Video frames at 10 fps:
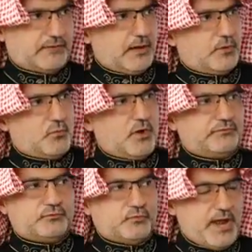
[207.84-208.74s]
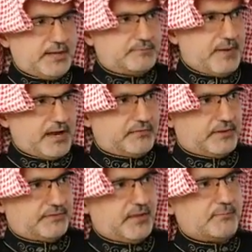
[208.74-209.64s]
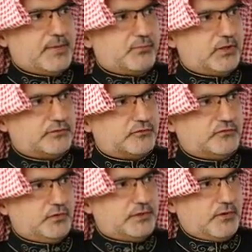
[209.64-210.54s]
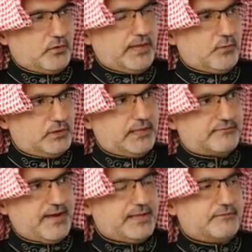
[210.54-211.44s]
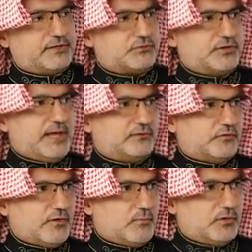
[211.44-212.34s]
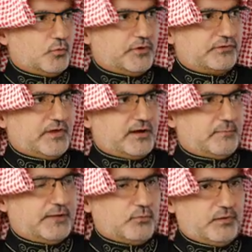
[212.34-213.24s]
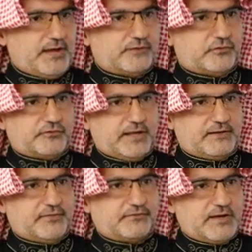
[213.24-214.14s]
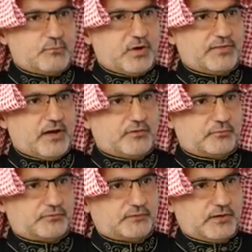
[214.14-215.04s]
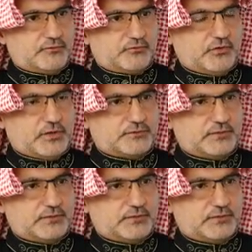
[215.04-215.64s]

how it was read back then, that people understood it. Okay, well, if I give it today to someone who reads Arabic, will they understand it the same way the others understood it?